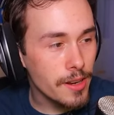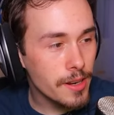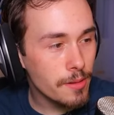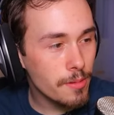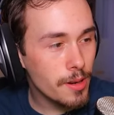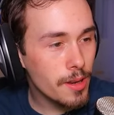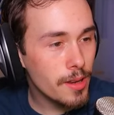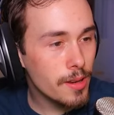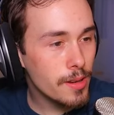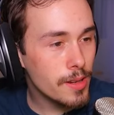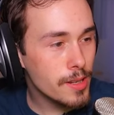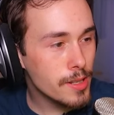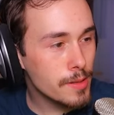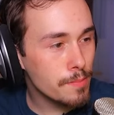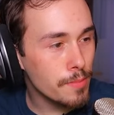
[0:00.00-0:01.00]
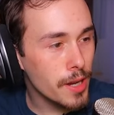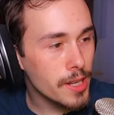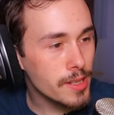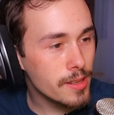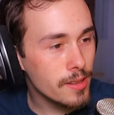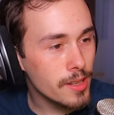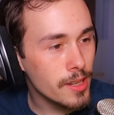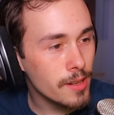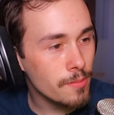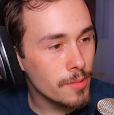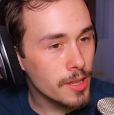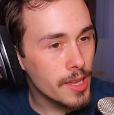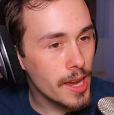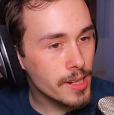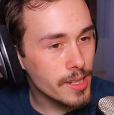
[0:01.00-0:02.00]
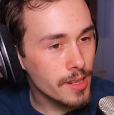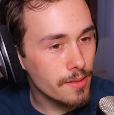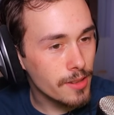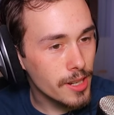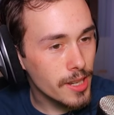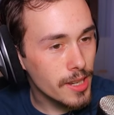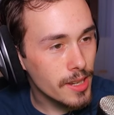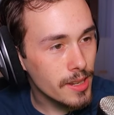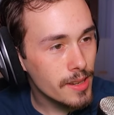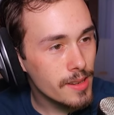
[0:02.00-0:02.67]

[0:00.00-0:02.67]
anyways, bustling with activity.